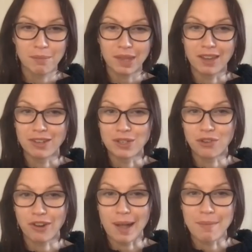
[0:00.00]
period
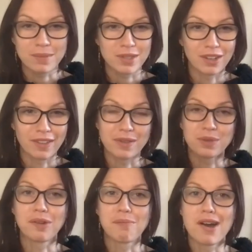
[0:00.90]
cramps, I know that's
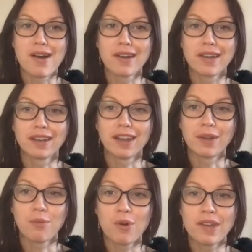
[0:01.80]
one of mine,
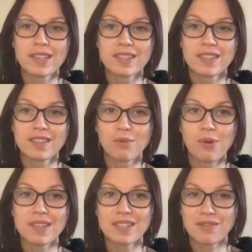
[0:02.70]
like what
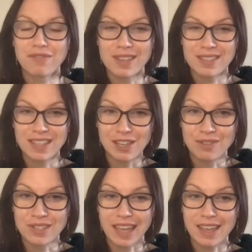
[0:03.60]
is the first thing
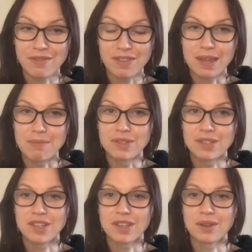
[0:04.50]
you'd say for them
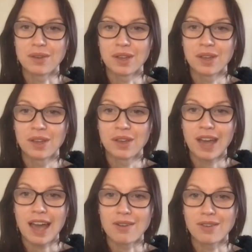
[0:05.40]
to,
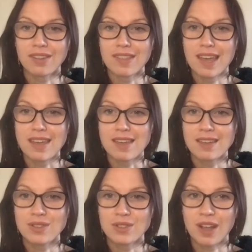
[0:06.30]
how can they
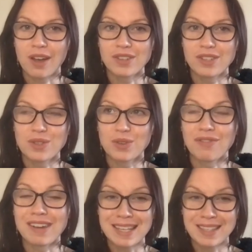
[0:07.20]
start to sort
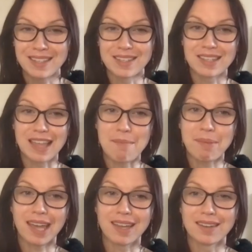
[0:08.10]
of listen to that
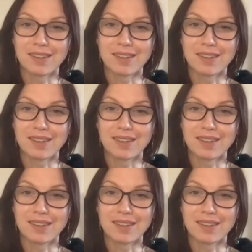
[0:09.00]
pain